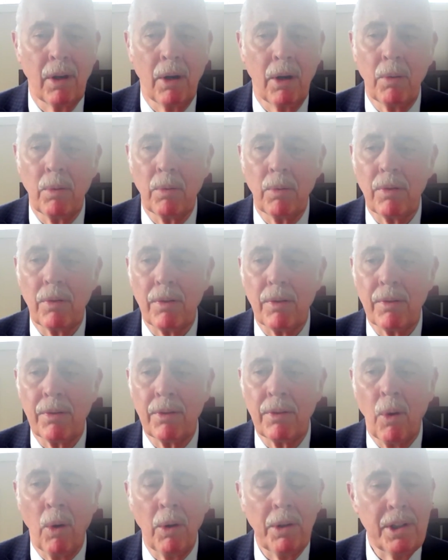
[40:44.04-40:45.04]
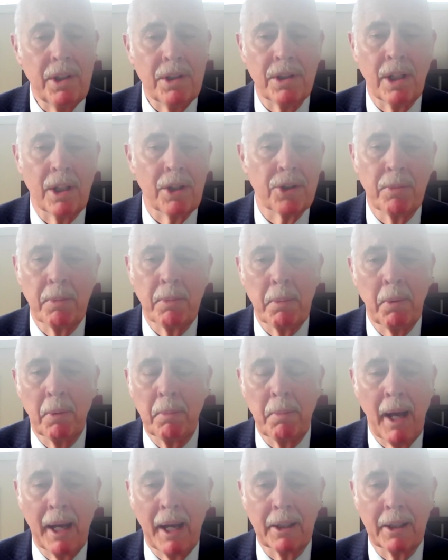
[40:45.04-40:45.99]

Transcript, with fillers: So all these things should be